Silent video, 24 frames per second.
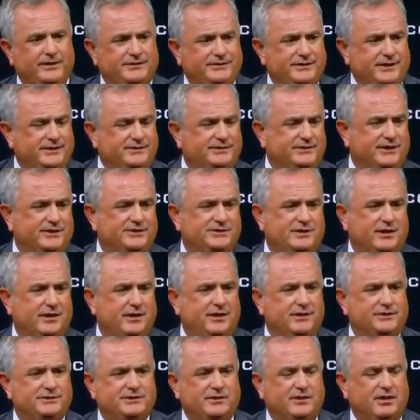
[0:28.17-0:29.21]
set 16
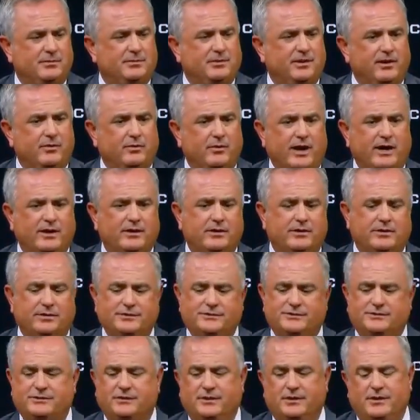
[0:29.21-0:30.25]
NCAA
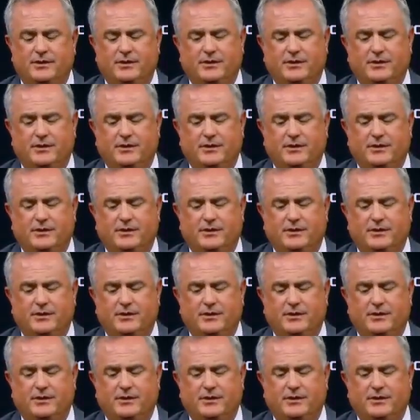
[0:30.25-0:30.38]
records.